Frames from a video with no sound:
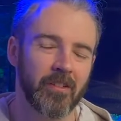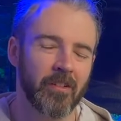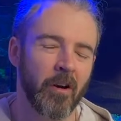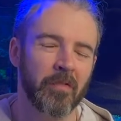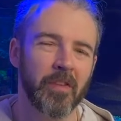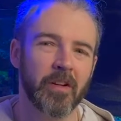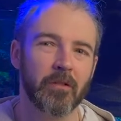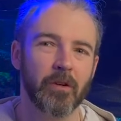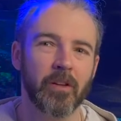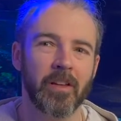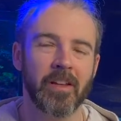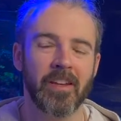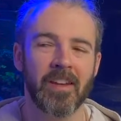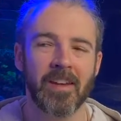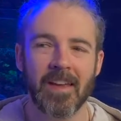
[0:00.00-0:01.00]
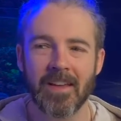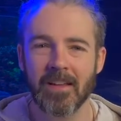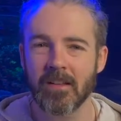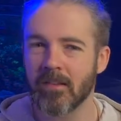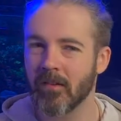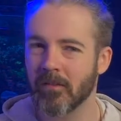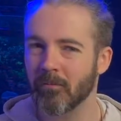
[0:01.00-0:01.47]
Not that it really
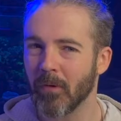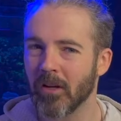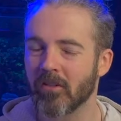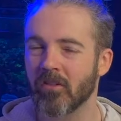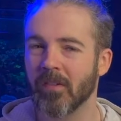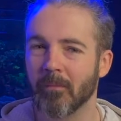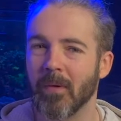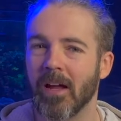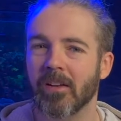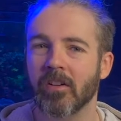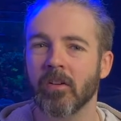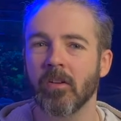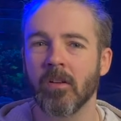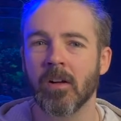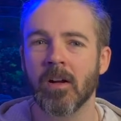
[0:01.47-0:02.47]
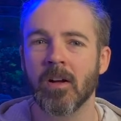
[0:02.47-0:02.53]
needs much of a manual,